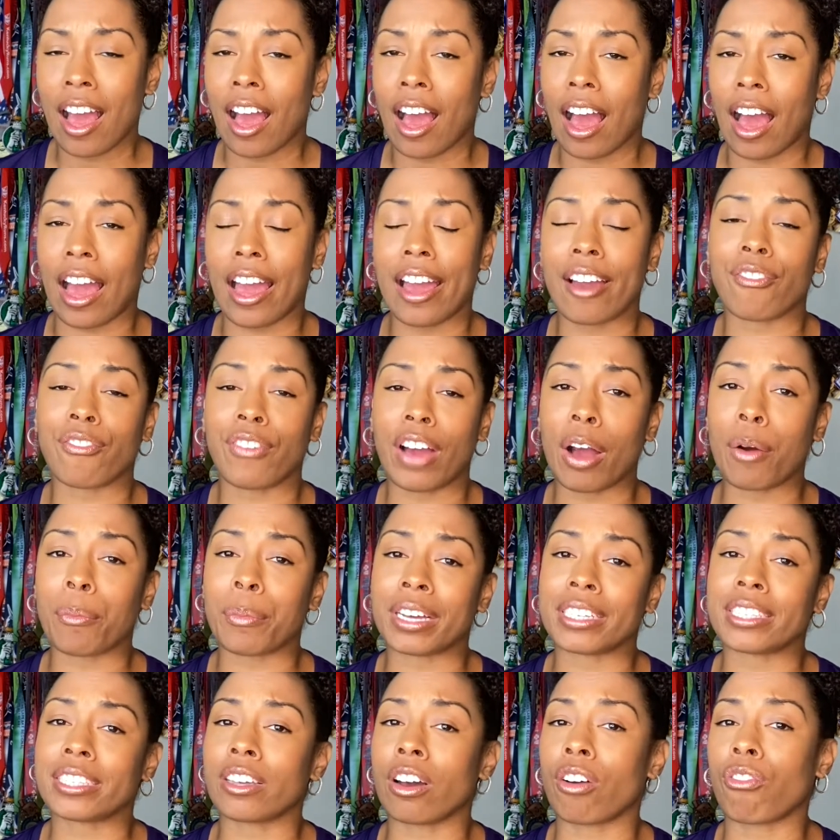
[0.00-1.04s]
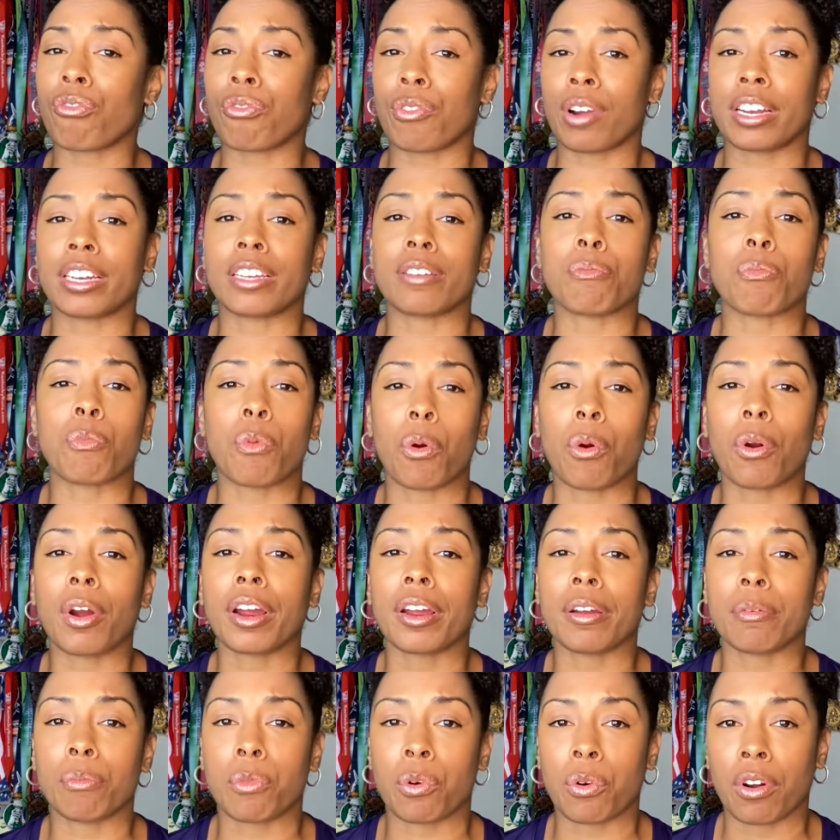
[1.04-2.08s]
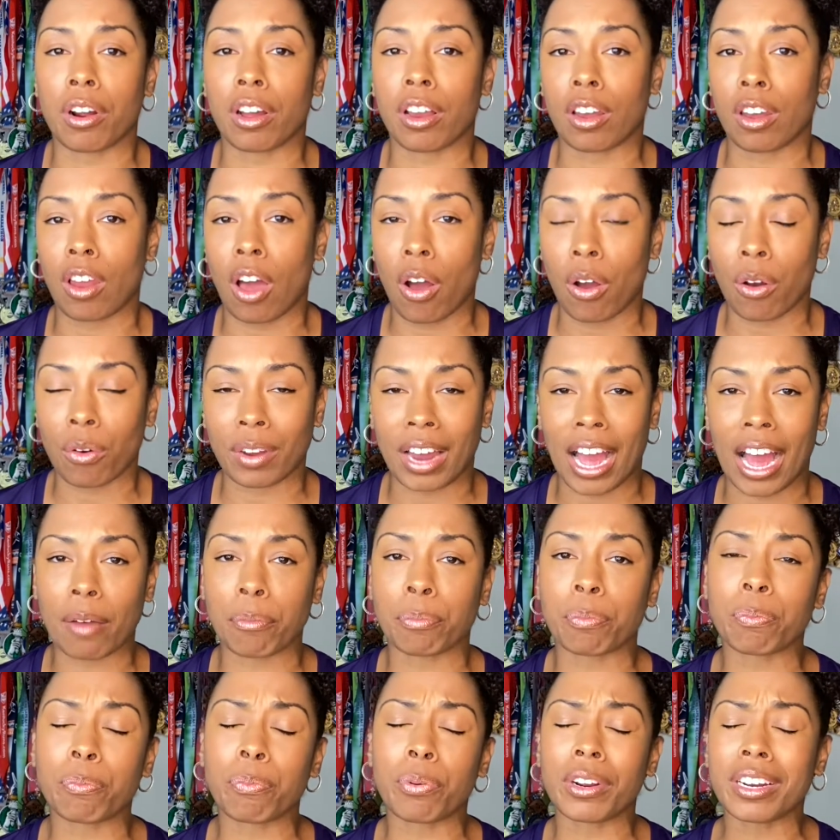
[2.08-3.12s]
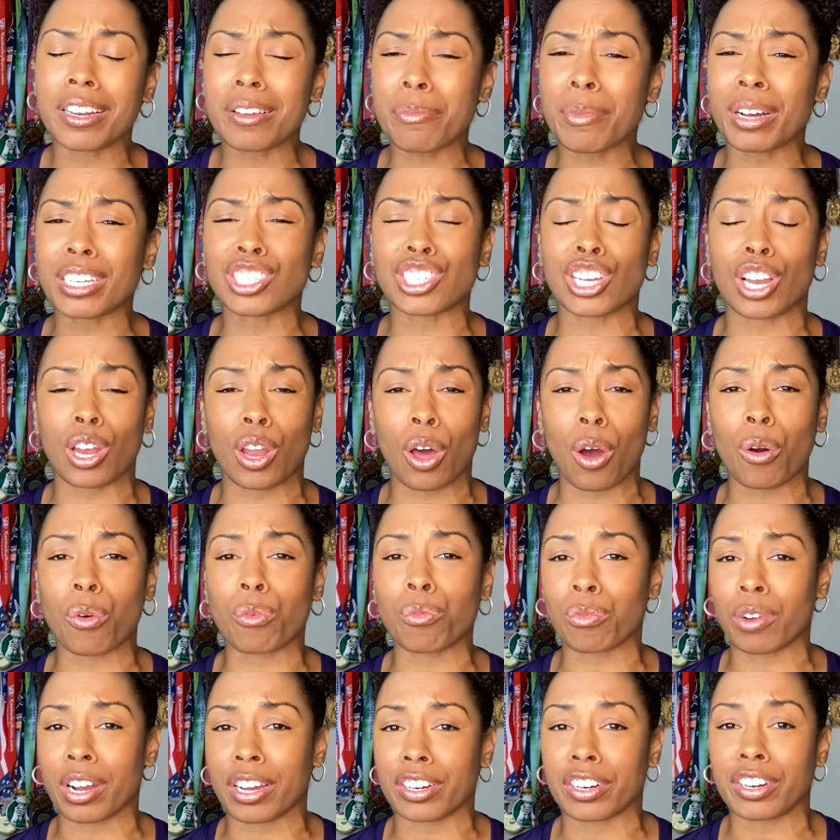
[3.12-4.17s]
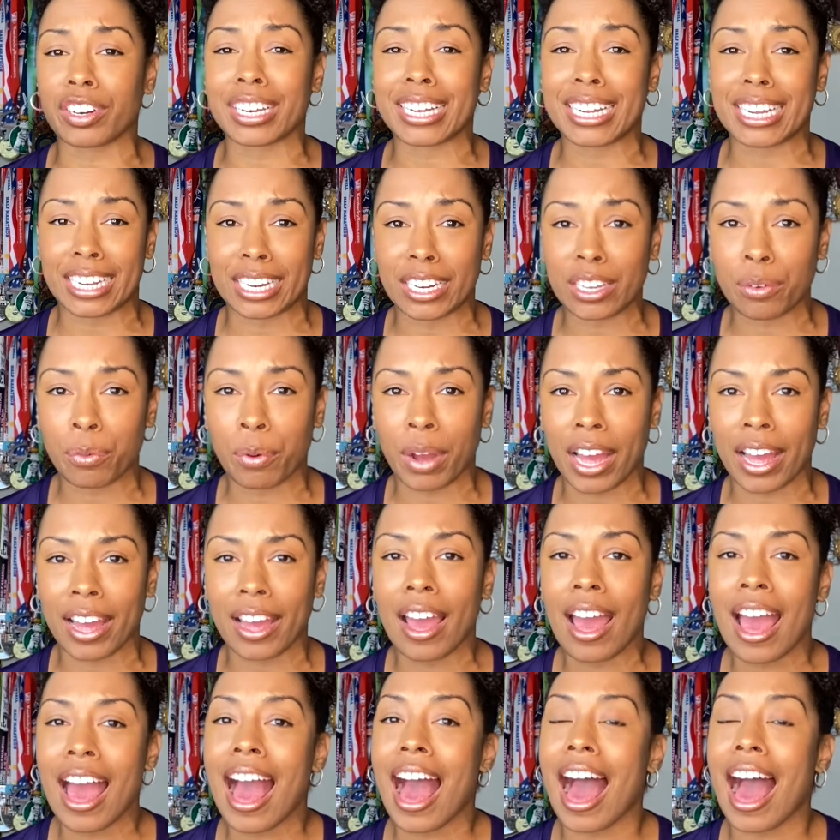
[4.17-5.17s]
I have found myself running more and more alone. I'm pretty much a lone runner anyway.